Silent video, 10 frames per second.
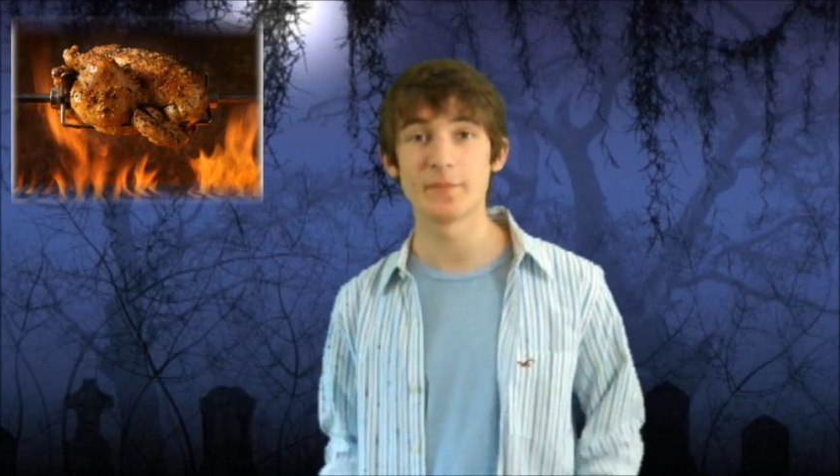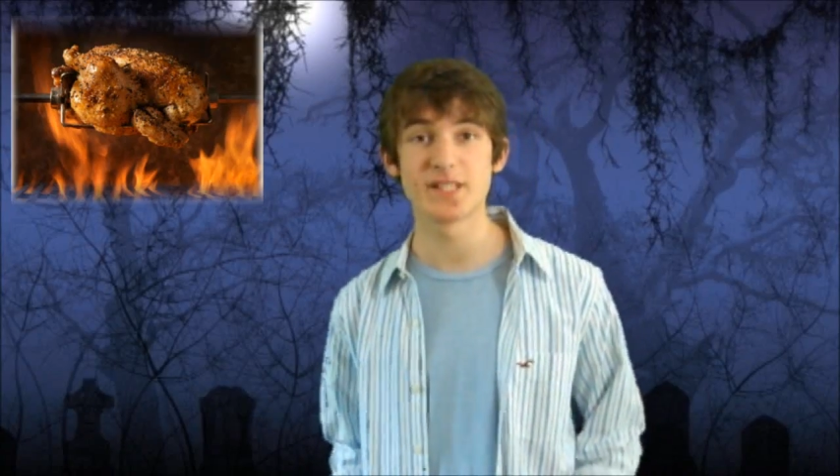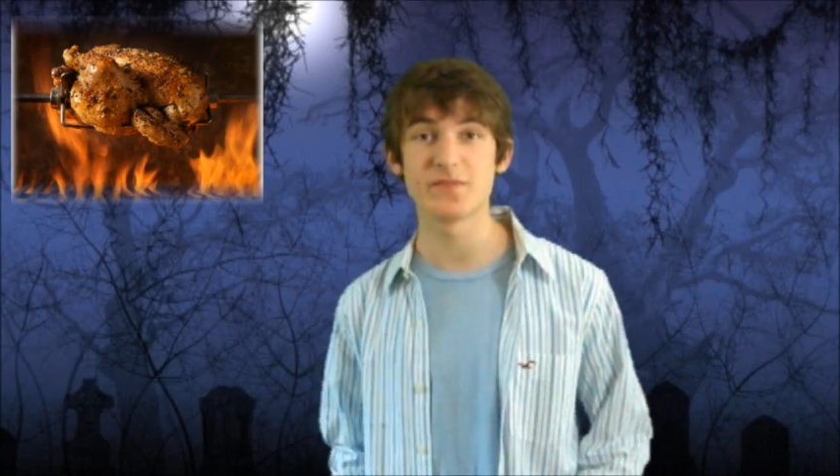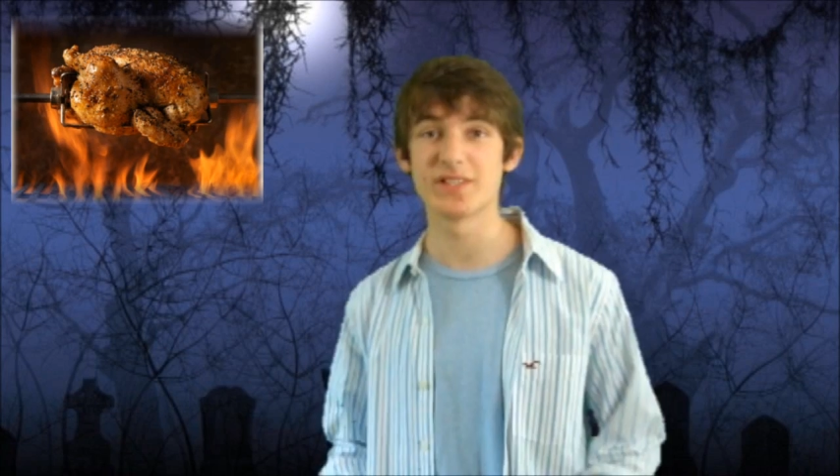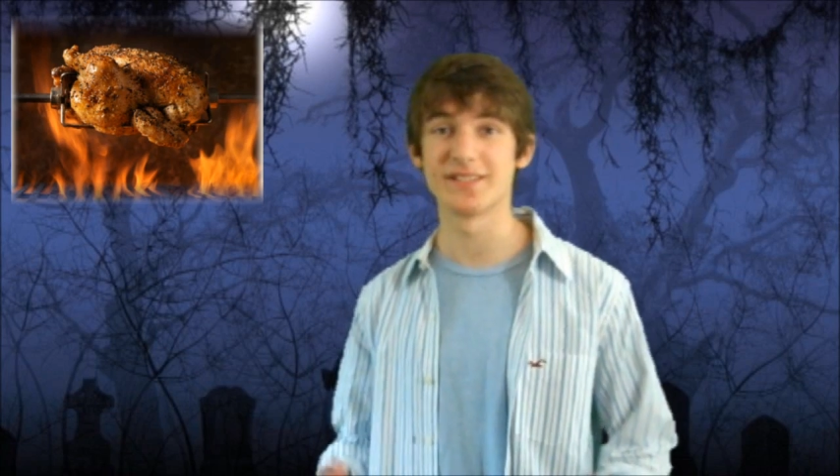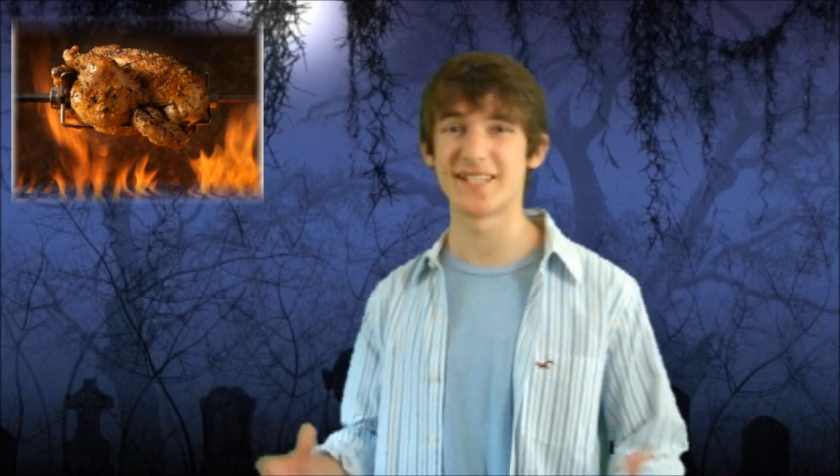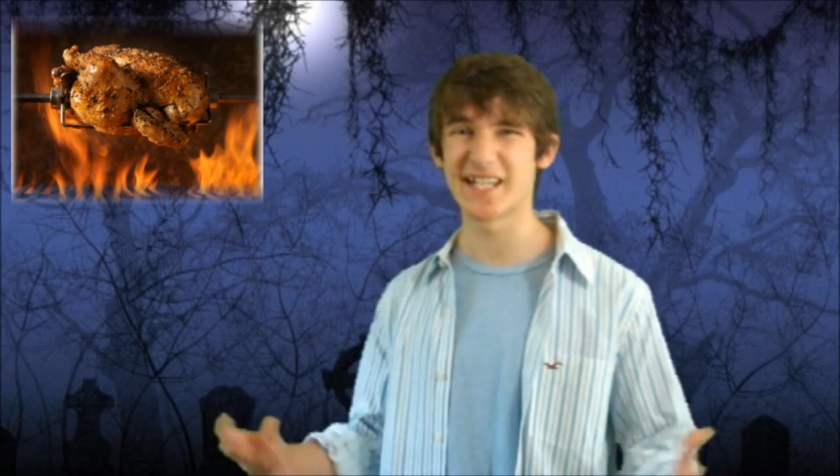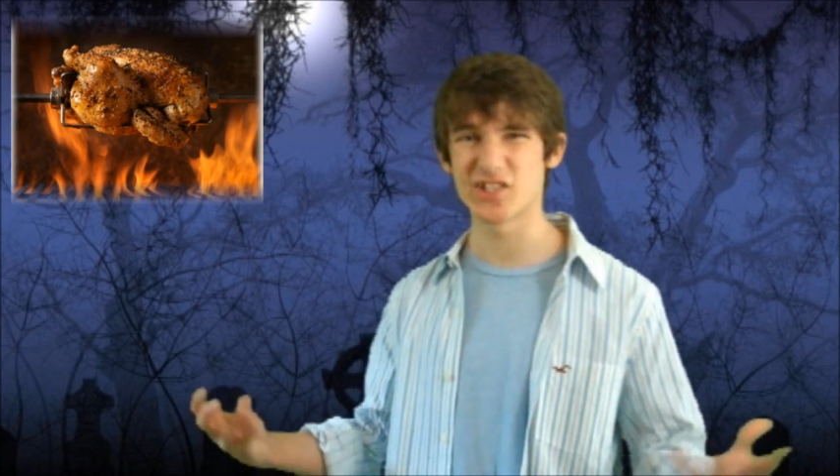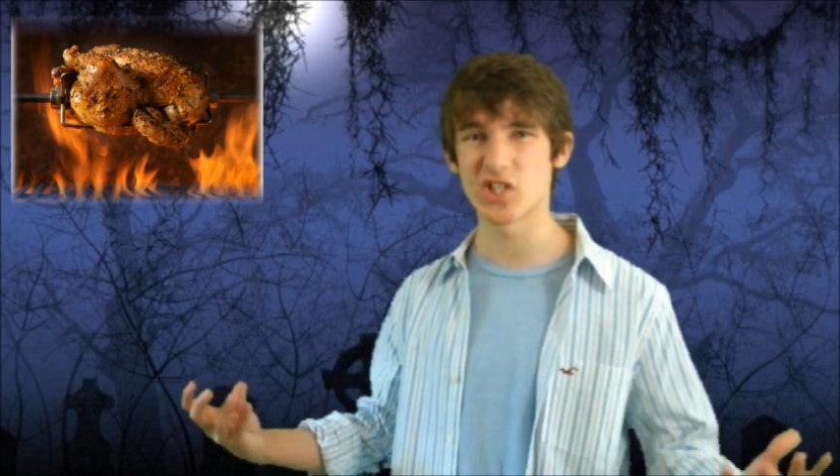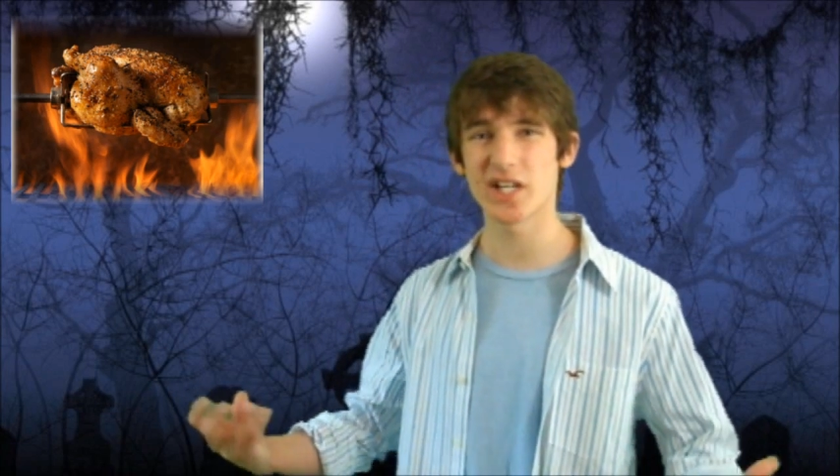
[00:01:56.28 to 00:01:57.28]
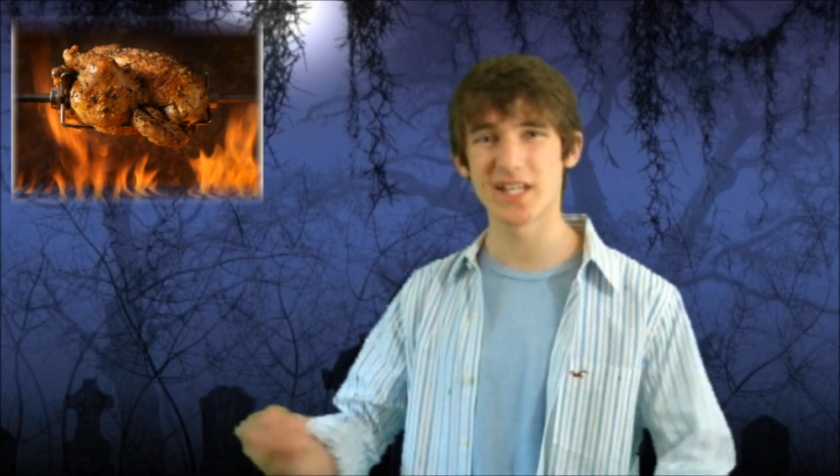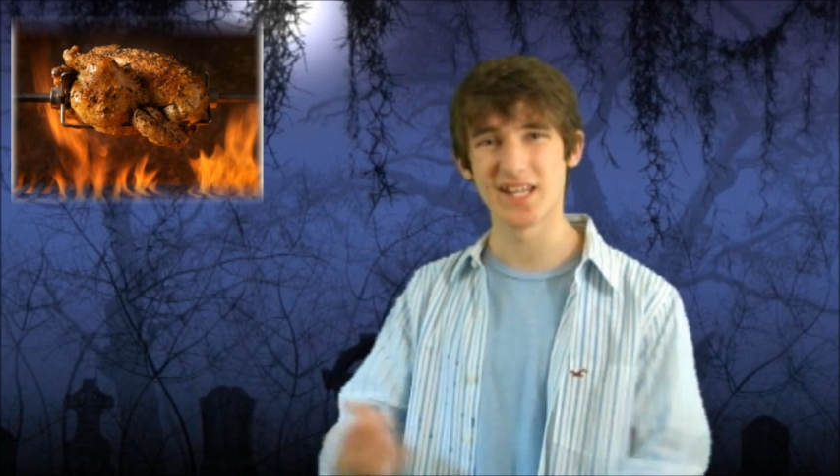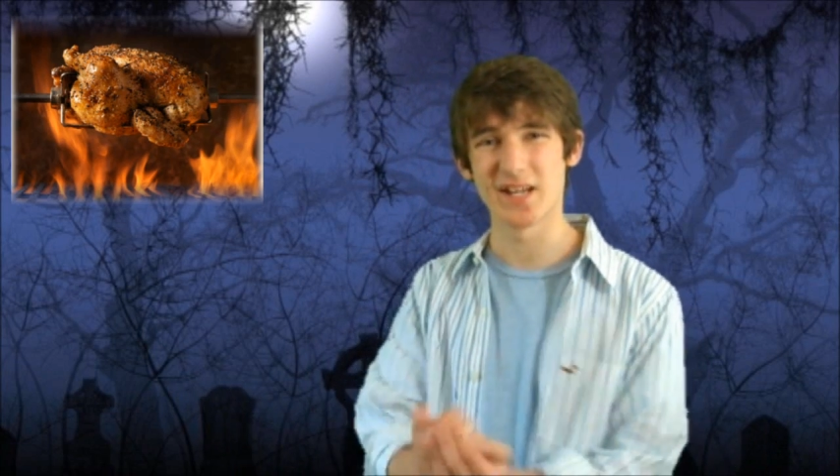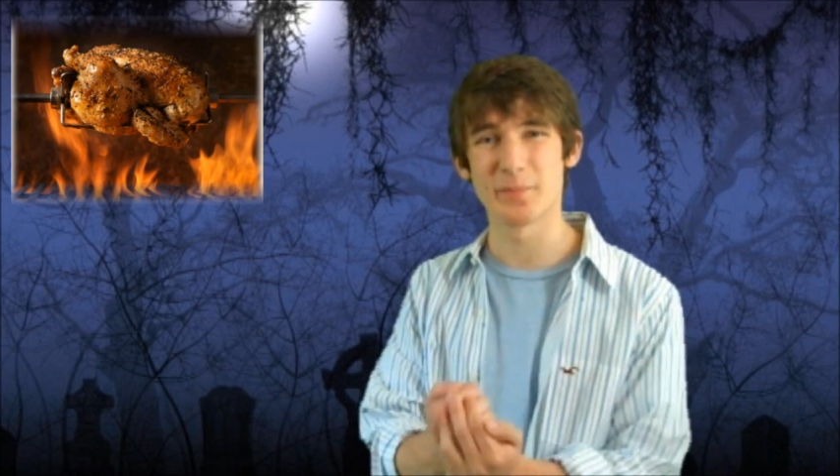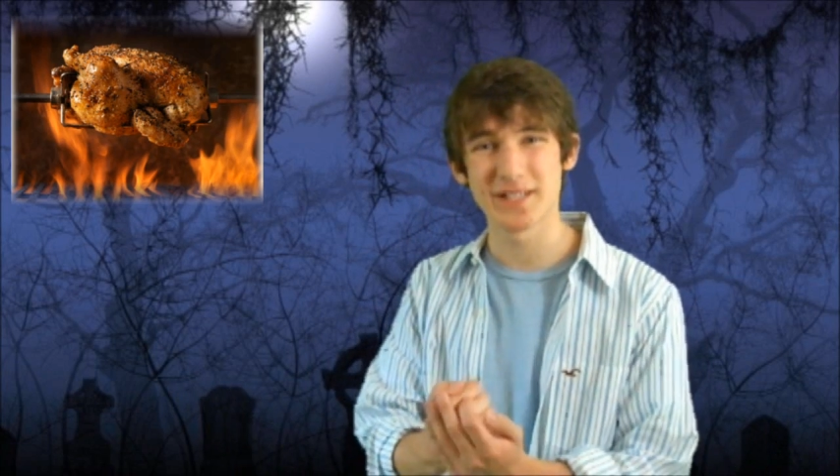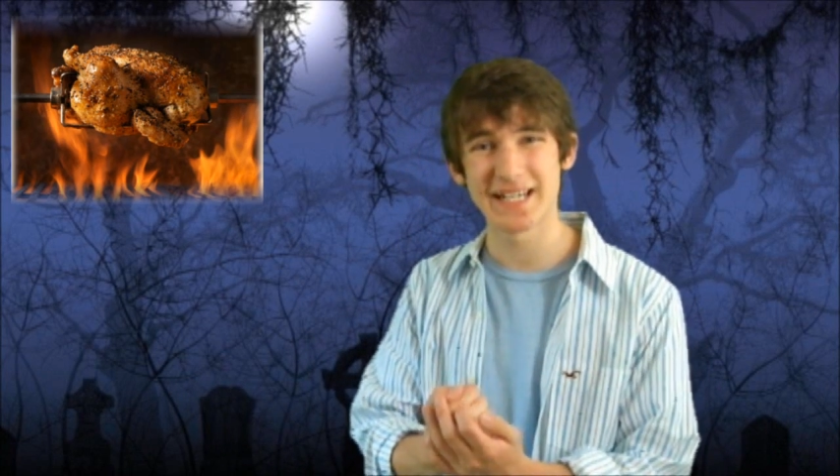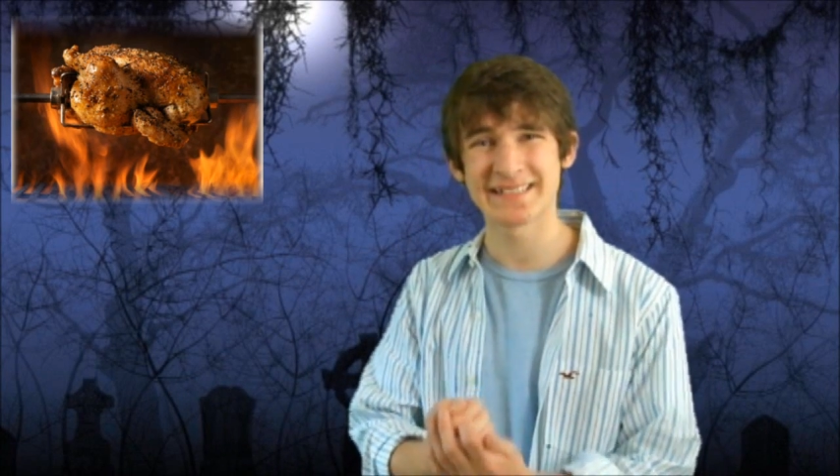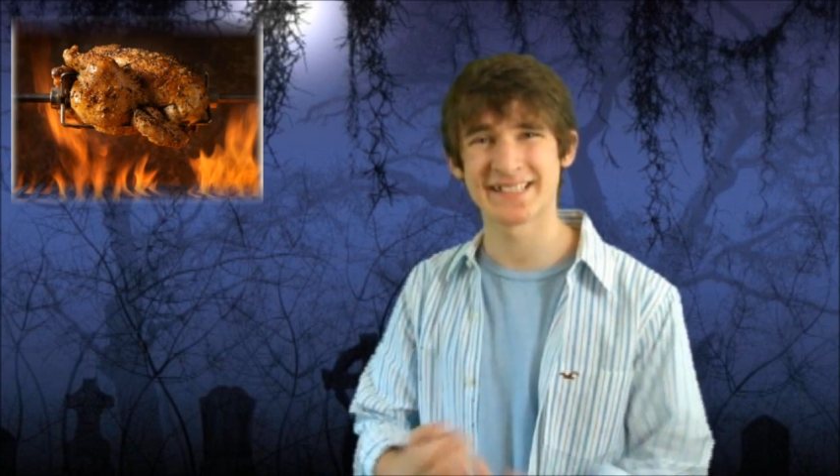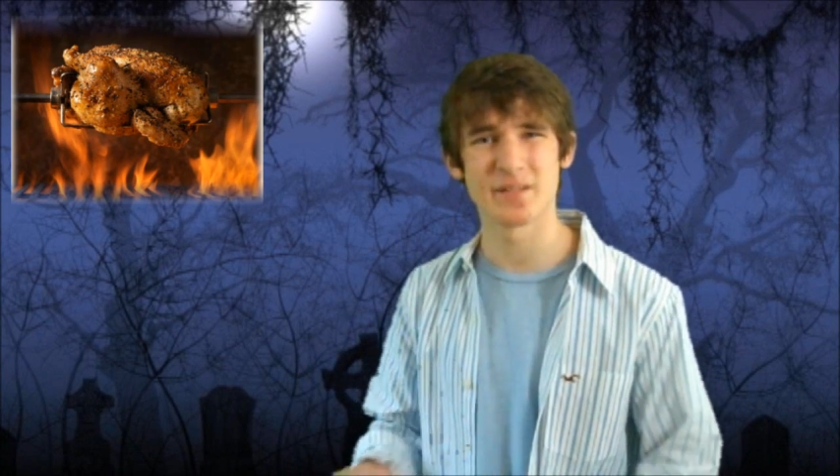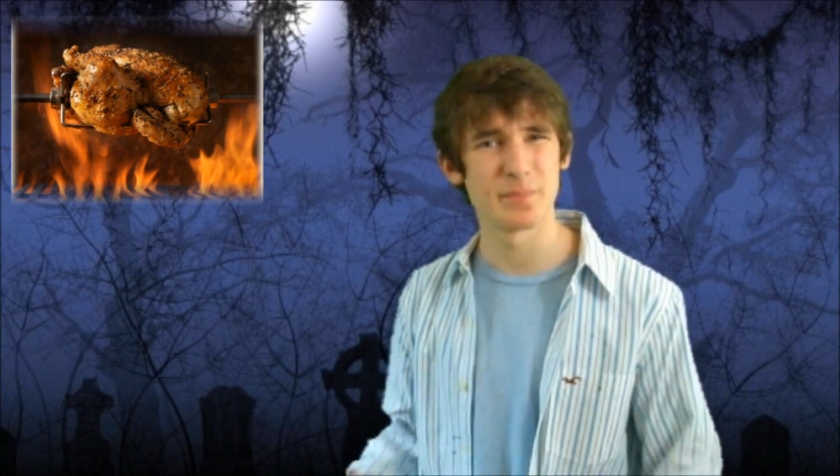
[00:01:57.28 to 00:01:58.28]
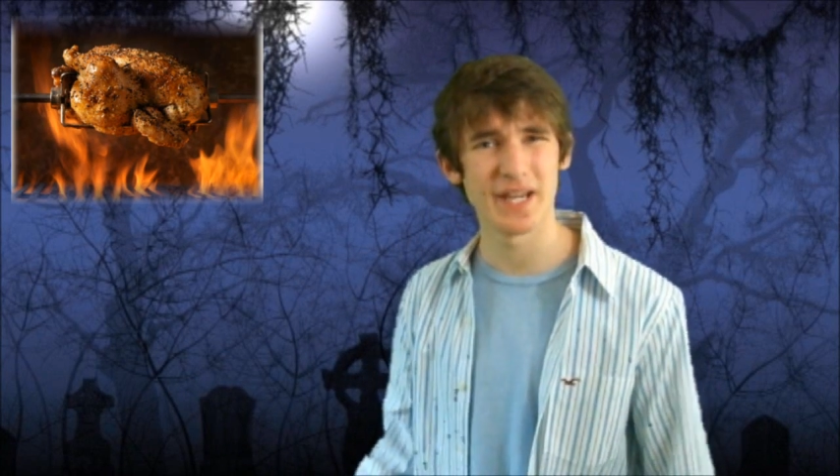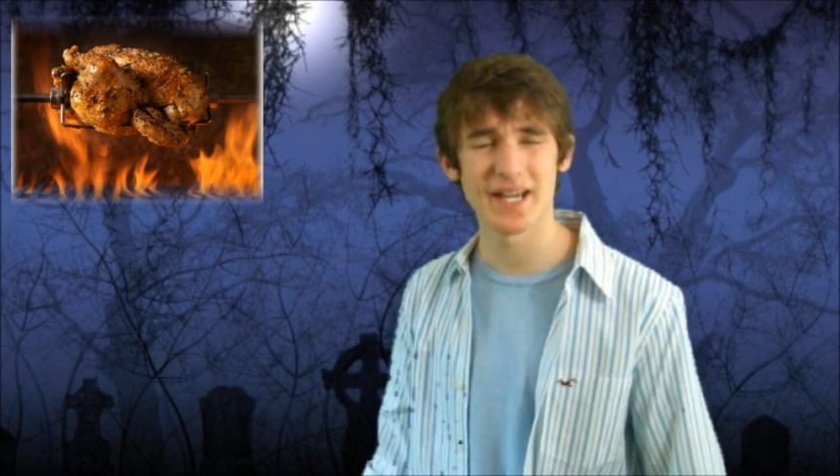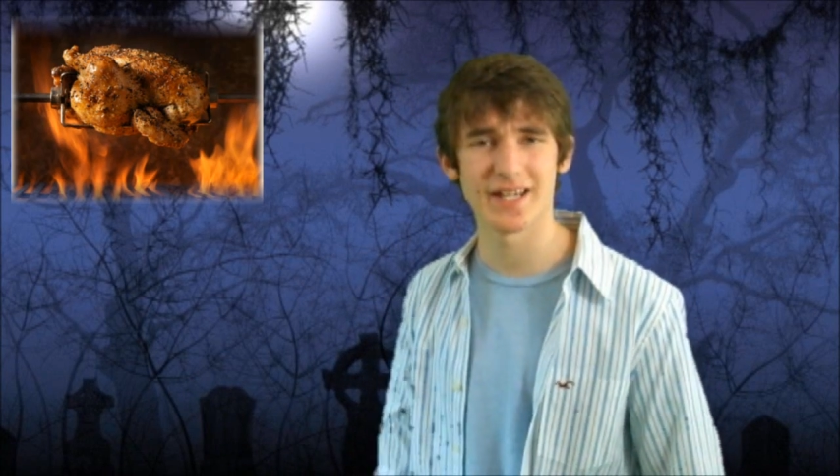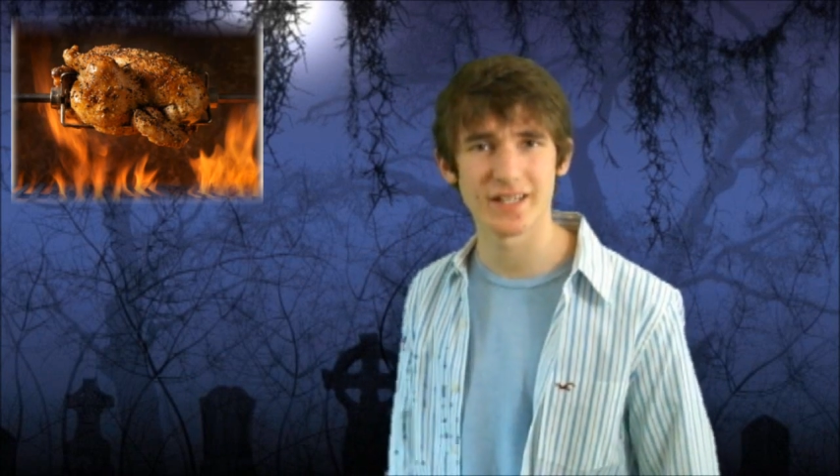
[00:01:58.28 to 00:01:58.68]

even a dead chicken in a plastic bag.